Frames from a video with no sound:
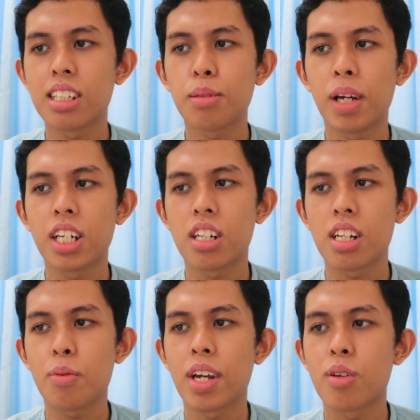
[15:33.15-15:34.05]

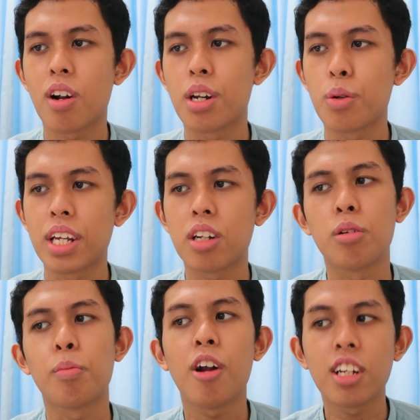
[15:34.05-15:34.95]
especially when you are doing
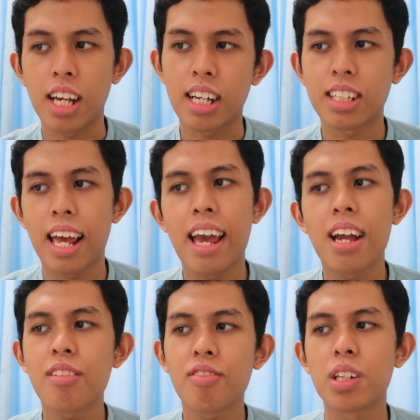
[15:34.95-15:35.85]
group projects
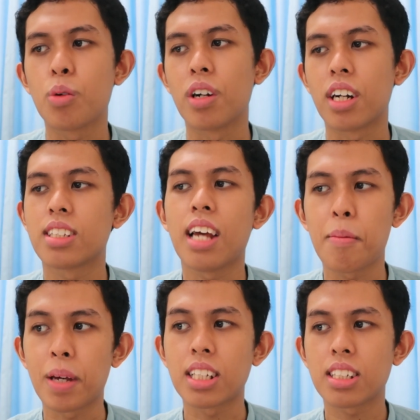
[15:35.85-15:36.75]
and fieldwork
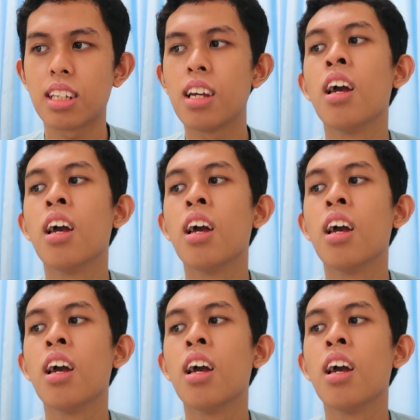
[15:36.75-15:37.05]
assignments.